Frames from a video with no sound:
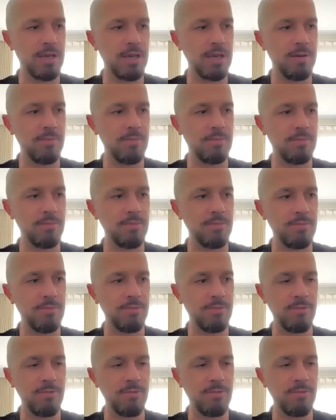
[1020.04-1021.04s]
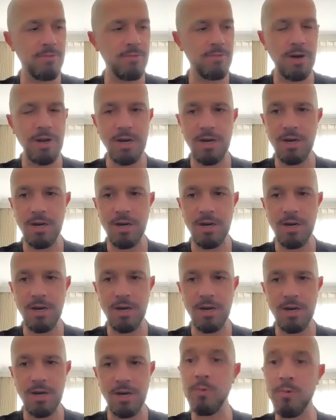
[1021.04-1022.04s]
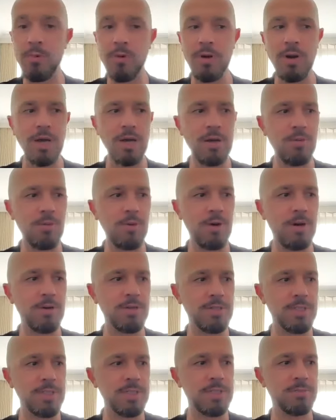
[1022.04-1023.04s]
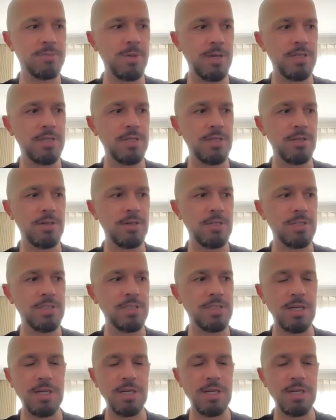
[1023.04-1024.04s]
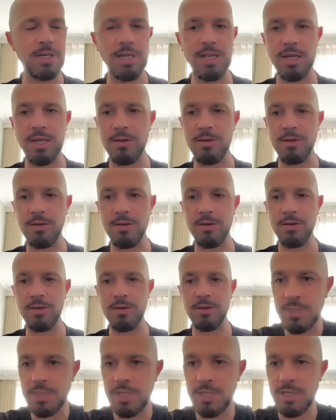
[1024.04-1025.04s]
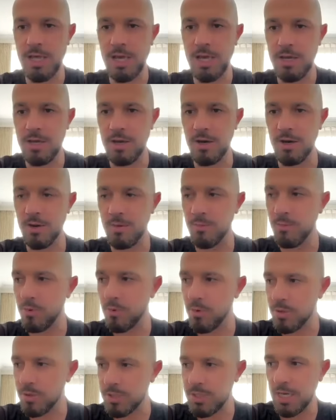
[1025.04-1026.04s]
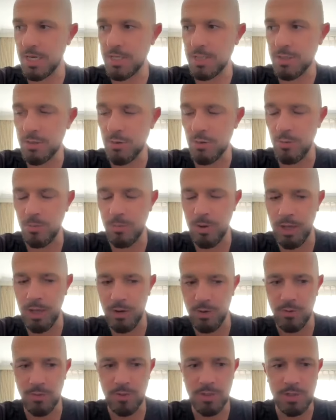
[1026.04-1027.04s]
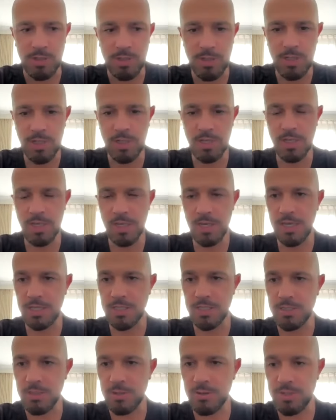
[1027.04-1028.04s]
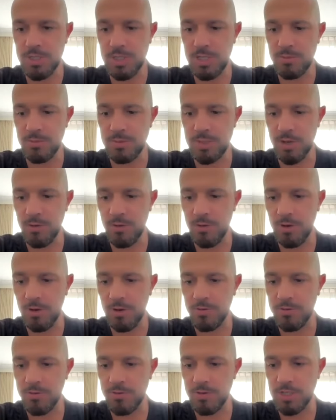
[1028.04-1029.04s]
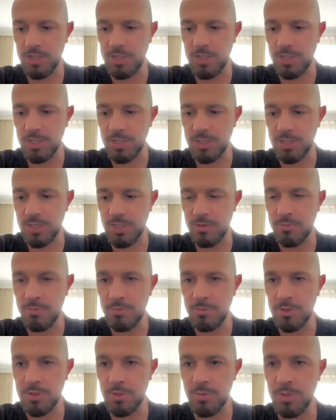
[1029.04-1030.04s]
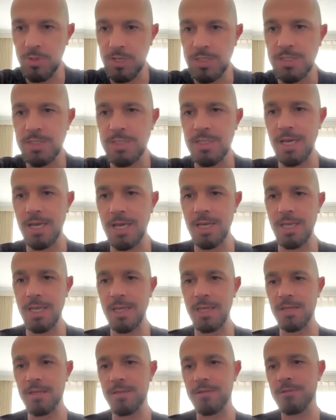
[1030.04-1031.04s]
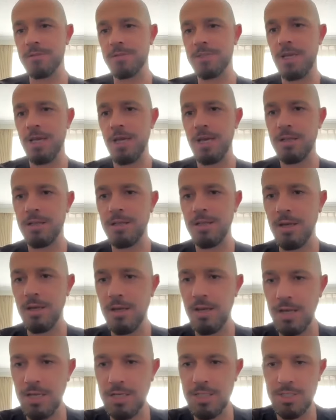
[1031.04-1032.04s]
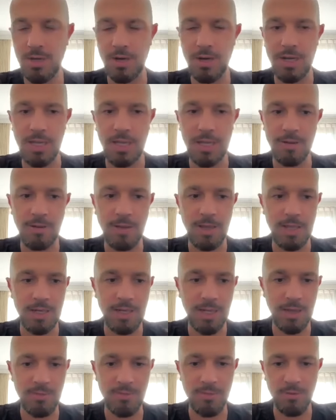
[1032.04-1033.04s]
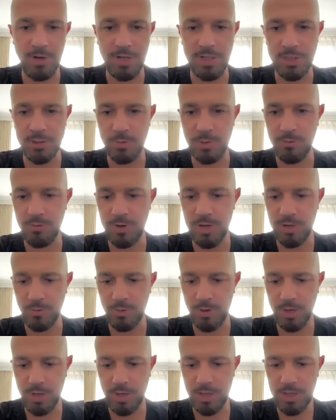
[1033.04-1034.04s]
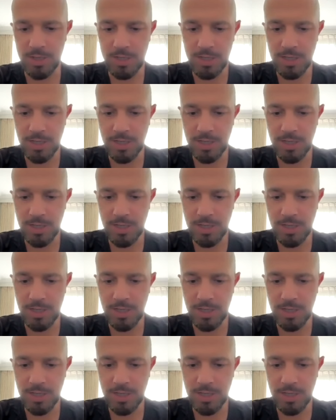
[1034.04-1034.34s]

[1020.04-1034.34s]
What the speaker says: think Friday night might be a little bit more like what I was expecting on Sunday, where we'll see that kind of more tactical battle and two teams going after each other. So should be entertaining and exciting. And yeah, for us, we really want to